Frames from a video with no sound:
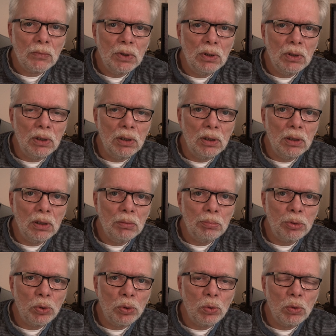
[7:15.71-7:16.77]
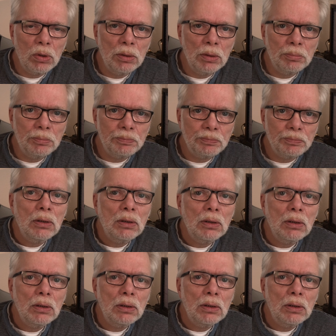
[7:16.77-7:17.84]
the program
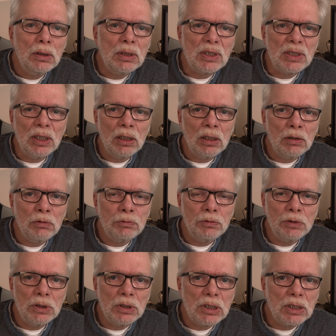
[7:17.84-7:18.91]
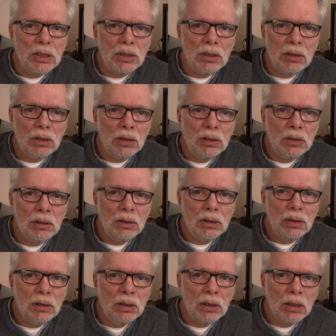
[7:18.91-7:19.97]
itself is
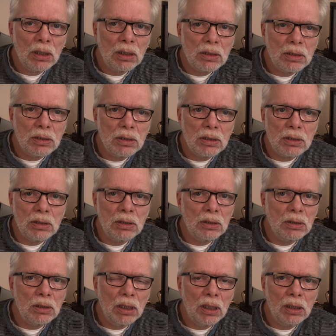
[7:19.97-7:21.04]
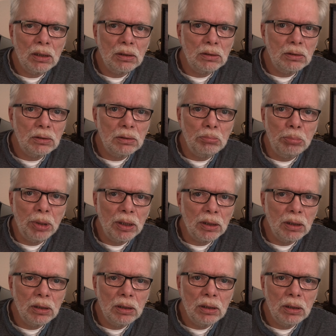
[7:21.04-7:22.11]
inconsistent and
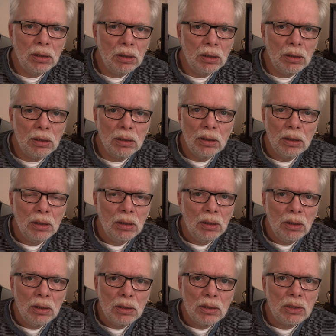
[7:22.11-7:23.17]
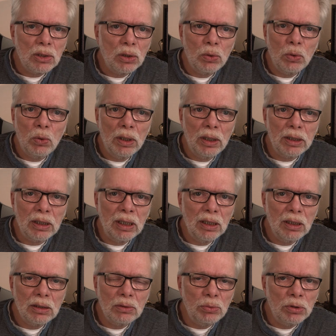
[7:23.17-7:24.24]
buggy, and so I
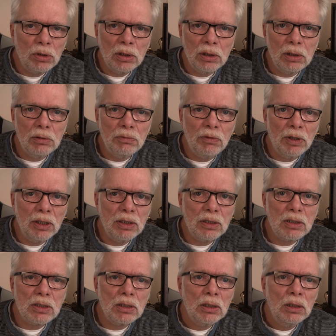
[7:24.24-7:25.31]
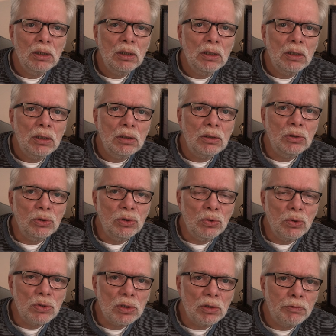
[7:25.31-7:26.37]
can't really advise to
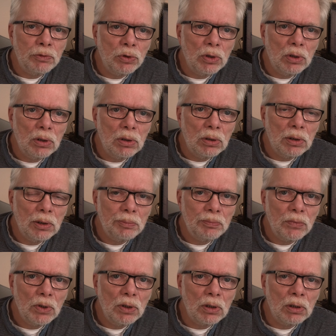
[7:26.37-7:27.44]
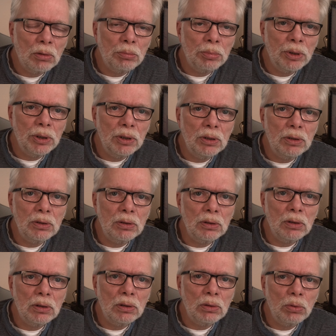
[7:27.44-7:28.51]
use it for a complete
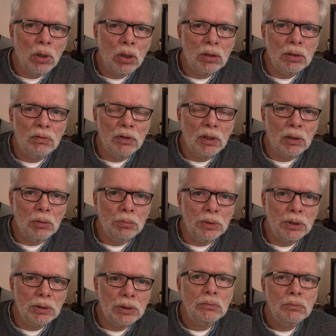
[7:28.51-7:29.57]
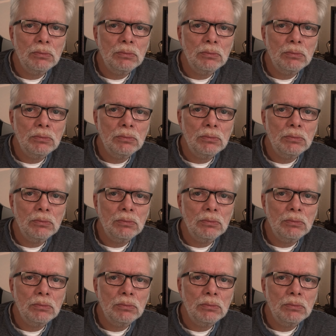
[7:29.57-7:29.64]
raw development.